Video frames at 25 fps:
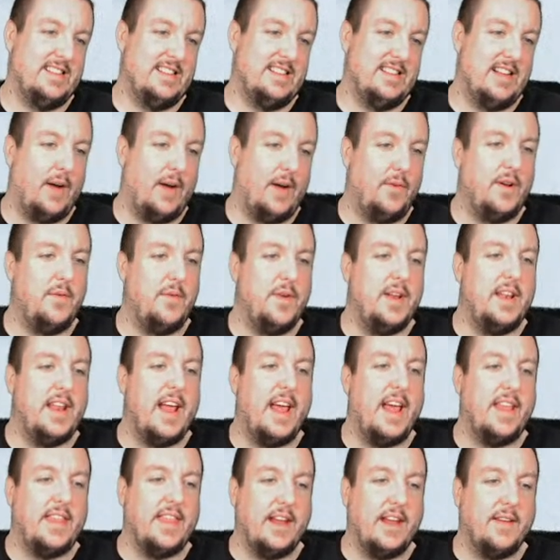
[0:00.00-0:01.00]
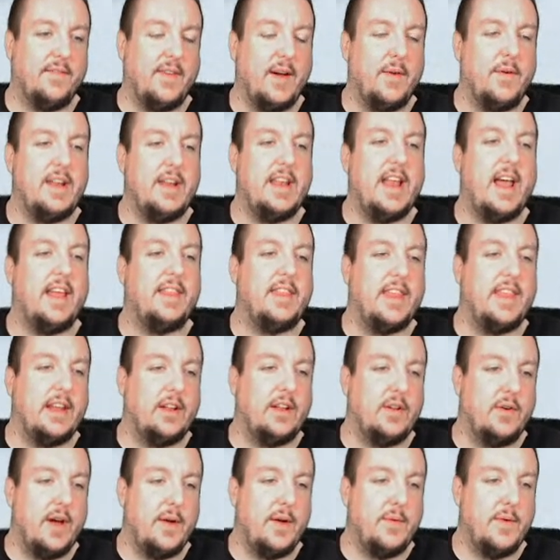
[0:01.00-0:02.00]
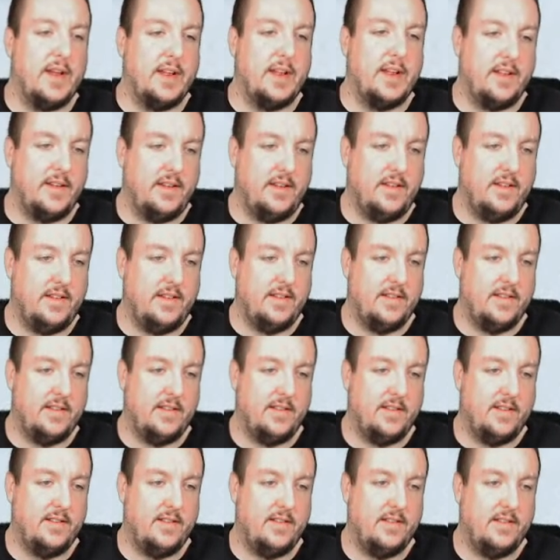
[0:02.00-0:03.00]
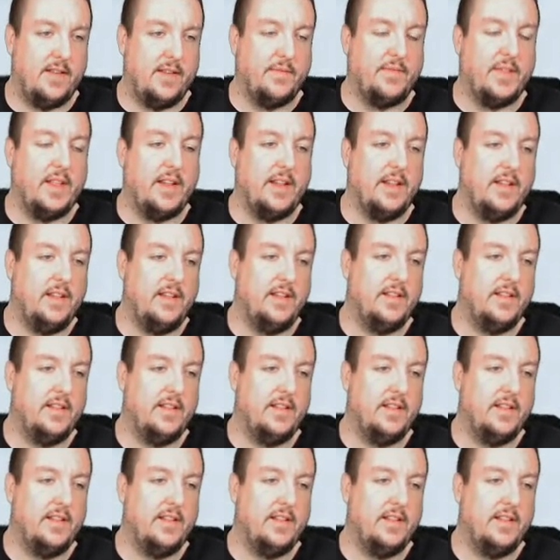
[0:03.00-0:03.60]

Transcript: I want to win that thing. If I win that thing, do I win something.